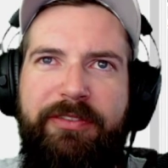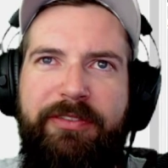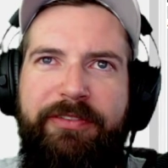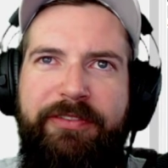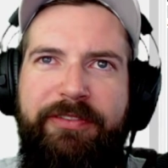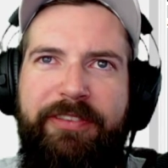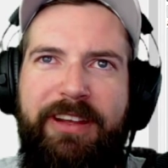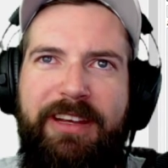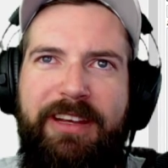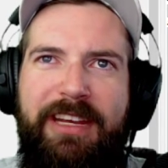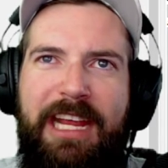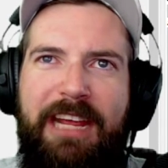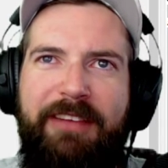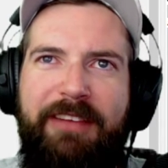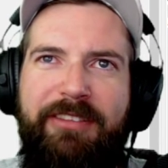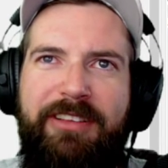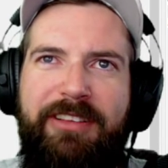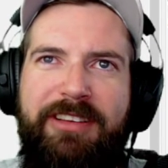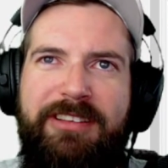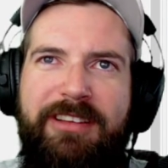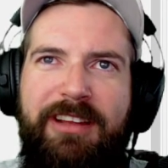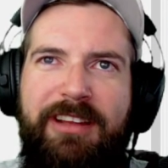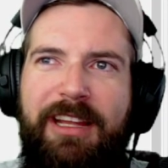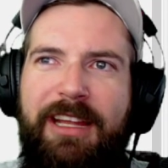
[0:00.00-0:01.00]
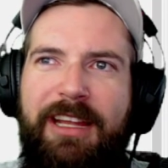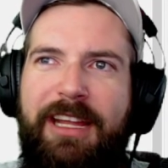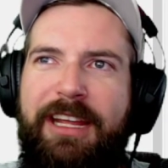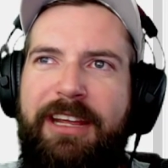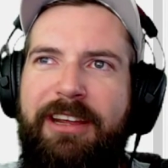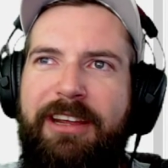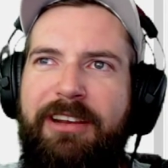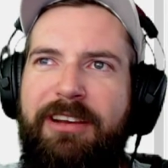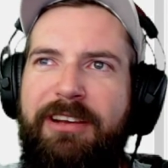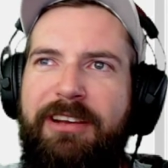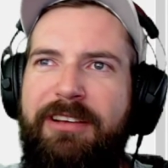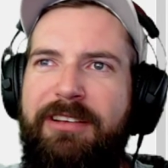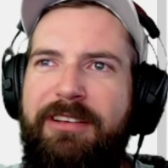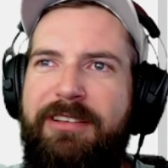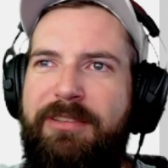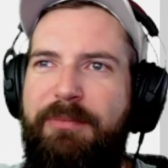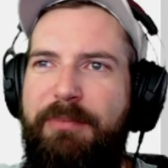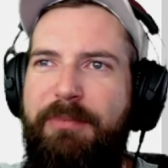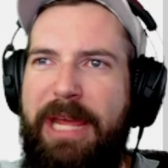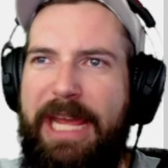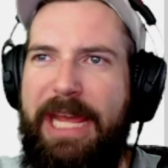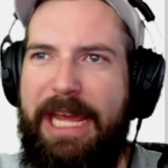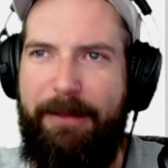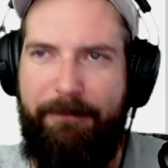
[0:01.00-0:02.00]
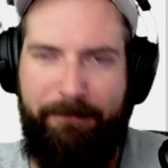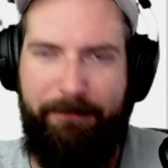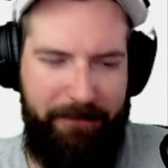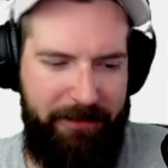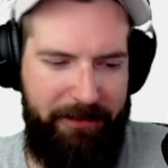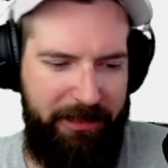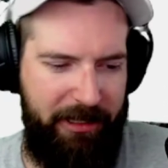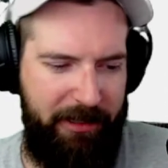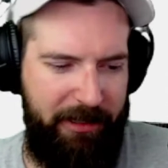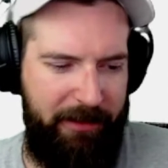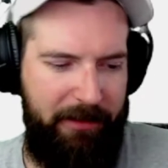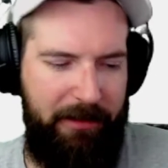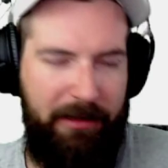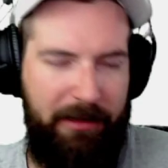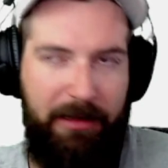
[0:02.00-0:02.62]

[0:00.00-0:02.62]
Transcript: fit canvas to layers. Bam, done.